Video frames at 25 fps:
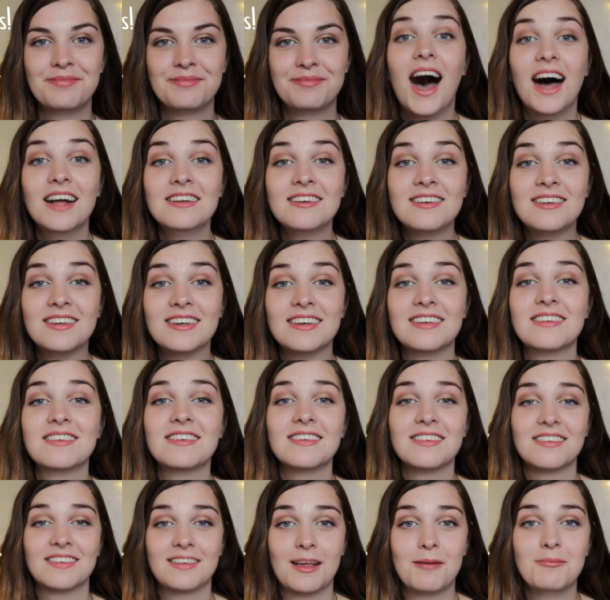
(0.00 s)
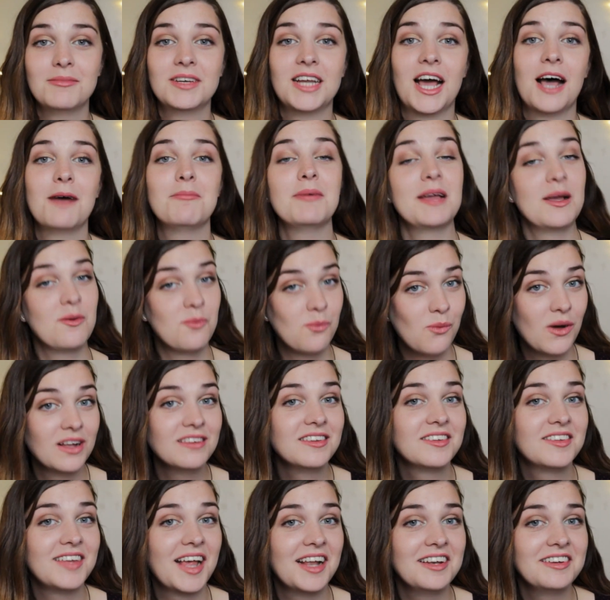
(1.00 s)
Hunters, summed up in
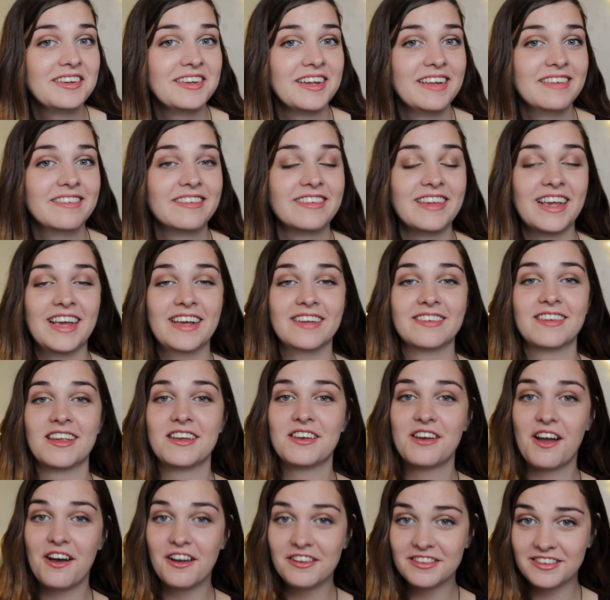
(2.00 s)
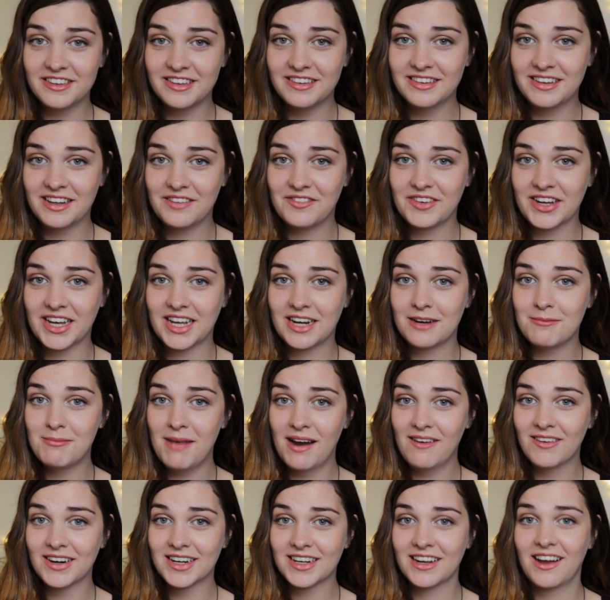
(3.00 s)
one sentence, is Nazis living in
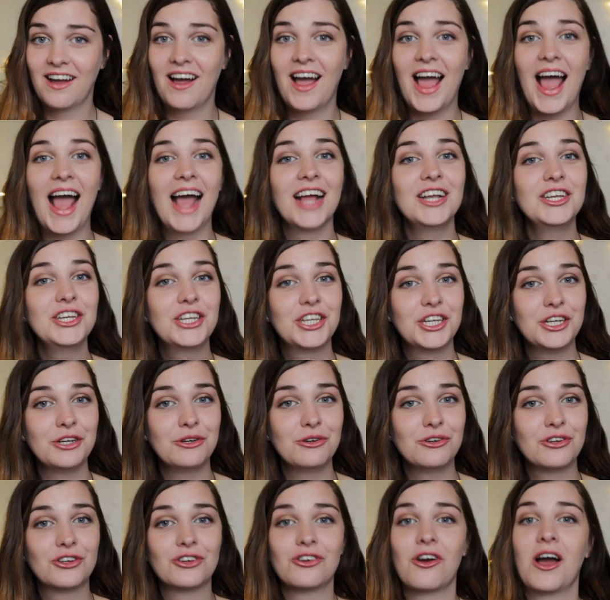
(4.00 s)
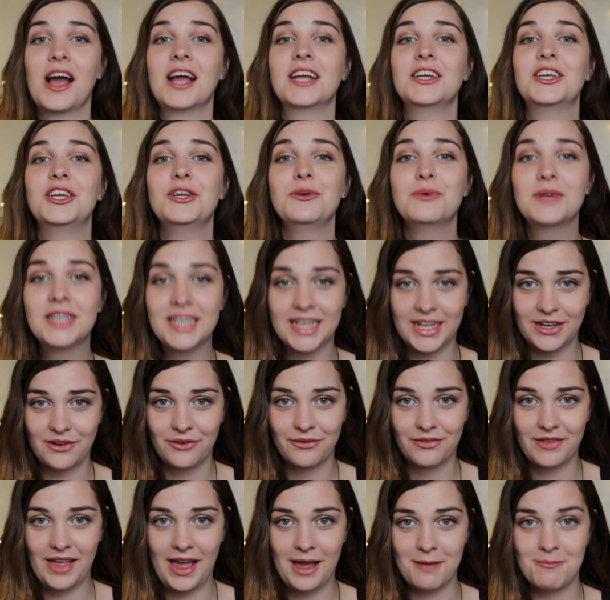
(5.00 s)
America and Jews trying to
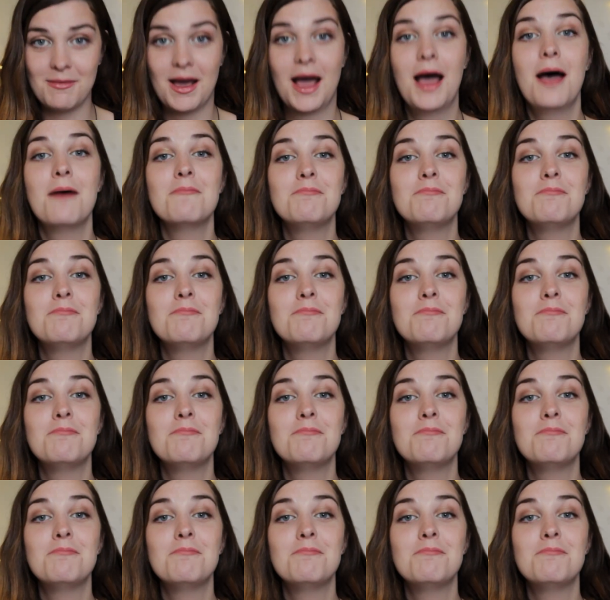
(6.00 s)
kill them.